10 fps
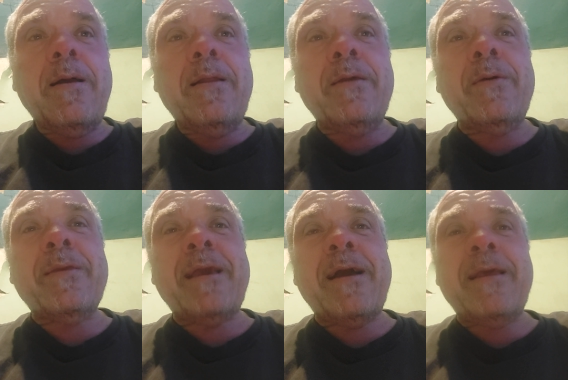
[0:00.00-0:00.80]
Lewis
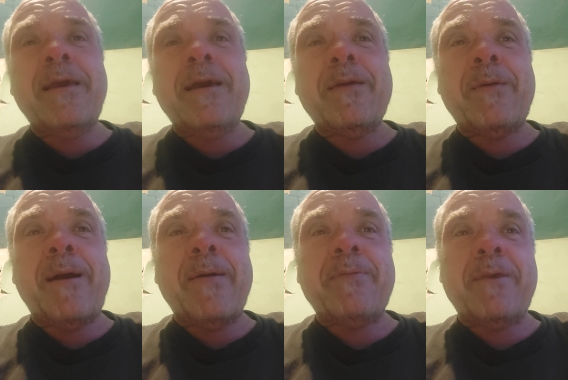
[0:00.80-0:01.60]
County at
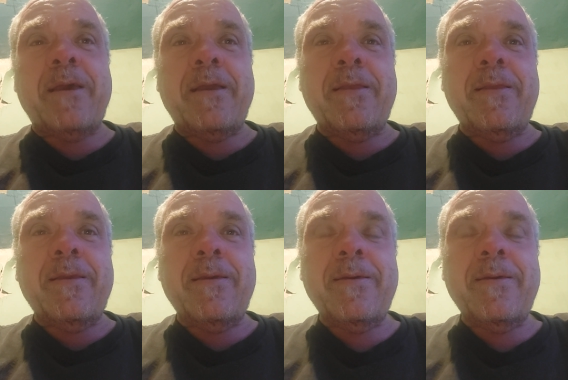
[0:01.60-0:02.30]
Grafton